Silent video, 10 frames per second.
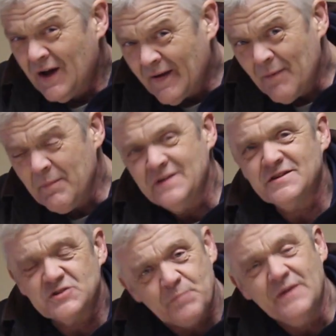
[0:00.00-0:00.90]
And that
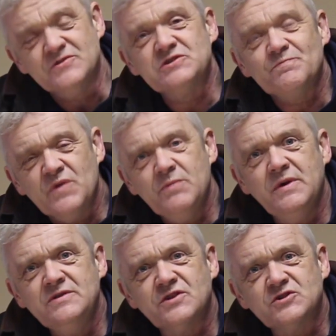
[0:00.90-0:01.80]
means expense. It
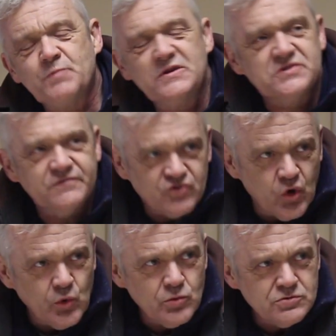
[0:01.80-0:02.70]
means expensive
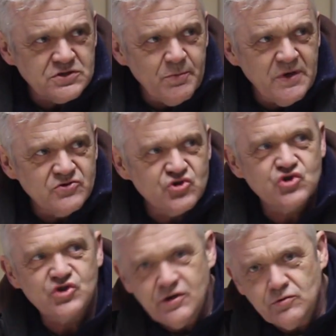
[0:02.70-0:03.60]
tools, it means
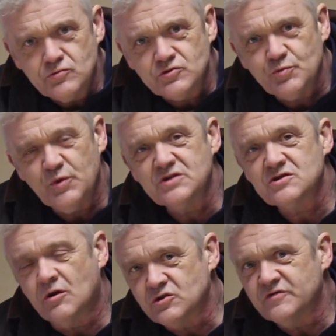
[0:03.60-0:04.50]
skills, it
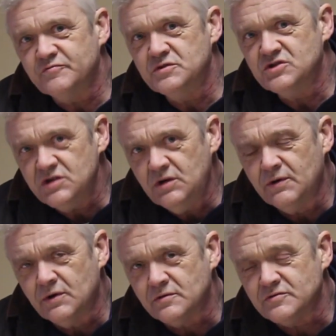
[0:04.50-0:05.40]
means lots of
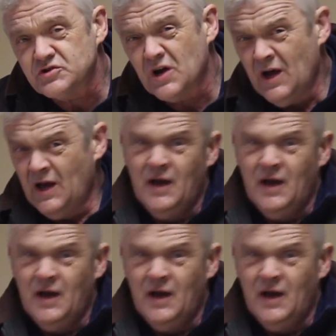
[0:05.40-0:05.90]
materials.